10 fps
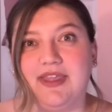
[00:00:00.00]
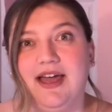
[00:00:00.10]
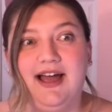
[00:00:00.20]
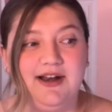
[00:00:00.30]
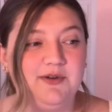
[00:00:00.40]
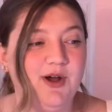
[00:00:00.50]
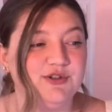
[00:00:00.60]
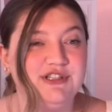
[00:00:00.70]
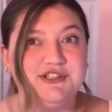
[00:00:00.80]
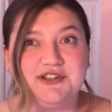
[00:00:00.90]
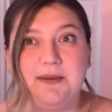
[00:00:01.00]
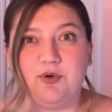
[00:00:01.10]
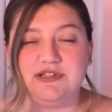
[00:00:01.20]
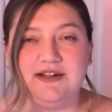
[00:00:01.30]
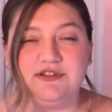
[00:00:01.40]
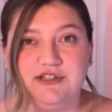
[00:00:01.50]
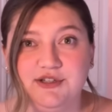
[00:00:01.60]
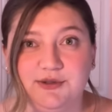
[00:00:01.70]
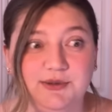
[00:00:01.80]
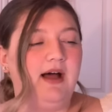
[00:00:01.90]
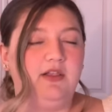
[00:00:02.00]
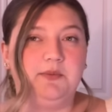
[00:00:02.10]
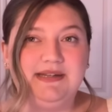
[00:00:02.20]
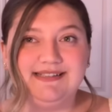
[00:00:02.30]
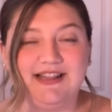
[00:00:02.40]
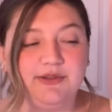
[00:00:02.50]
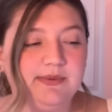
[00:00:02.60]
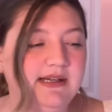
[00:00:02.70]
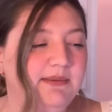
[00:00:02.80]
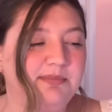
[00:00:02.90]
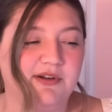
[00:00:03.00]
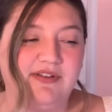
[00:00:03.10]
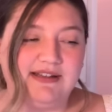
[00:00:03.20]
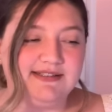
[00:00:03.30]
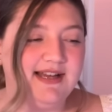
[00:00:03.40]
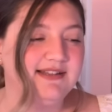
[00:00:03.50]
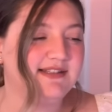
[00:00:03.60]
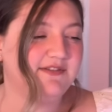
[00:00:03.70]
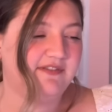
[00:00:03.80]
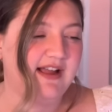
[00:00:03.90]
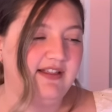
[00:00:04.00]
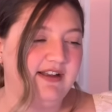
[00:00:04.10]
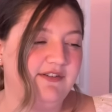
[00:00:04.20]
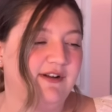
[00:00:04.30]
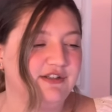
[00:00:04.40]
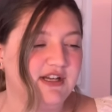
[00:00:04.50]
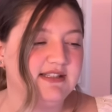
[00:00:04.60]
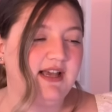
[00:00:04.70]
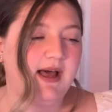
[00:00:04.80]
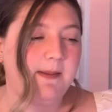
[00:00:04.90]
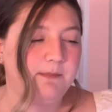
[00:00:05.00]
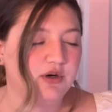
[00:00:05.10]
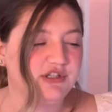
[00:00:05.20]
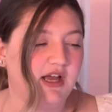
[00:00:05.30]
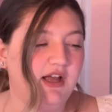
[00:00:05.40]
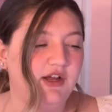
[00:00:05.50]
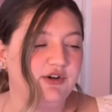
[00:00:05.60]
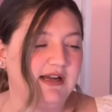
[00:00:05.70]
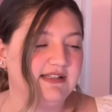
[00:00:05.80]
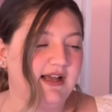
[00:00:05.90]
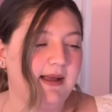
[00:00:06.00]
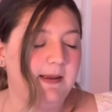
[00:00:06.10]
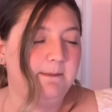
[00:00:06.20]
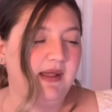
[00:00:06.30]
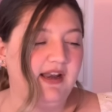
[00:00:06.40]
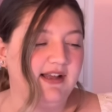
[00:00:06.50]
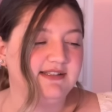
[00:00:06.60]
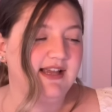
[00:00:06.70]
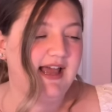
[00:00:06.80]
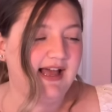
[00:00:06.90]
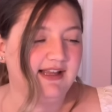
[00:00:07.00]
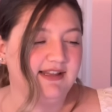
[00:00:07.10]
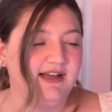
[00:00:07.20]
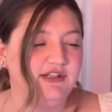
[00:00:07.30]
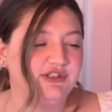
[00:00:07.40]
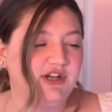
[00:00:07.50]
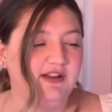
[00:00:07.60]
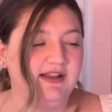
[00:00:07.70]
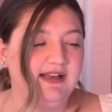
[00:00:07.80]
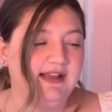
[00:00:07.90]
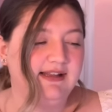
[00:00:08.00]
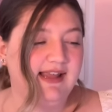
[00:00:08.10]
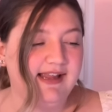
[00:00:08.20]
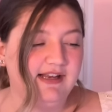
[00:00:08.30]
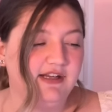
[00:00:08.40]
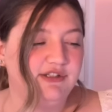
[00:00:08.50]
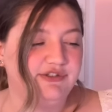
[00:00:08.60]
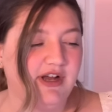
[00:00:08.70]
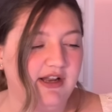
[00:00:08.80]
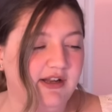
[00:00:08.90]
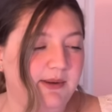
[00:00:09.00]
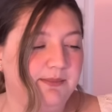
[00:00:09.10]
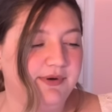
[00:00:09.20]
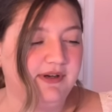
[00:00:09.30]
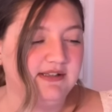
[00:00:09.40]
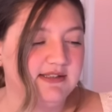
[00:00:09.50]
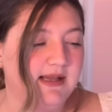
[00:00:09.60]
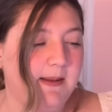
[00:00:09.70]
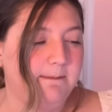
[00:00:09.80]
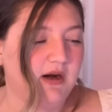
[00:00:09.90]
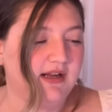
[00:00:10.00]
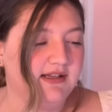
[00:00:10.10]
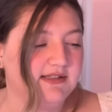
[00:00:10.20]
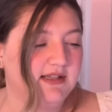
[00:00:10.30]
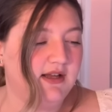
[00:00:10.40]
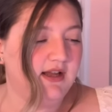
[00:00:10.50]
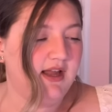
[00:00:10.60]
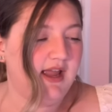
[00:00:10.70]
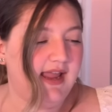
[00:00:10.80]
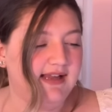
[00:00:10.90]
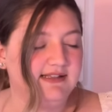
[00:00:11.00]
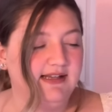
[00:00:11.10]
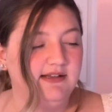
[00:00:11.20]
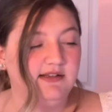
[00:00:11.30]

I don't know, she's just got more stuff to do. Eloise at 3, Perfect Sense, Violet, Francesca, Portia, Cressida, Benedict, Agatha, Charlotte, Kate, John, Prudence, Marcus, Anthony.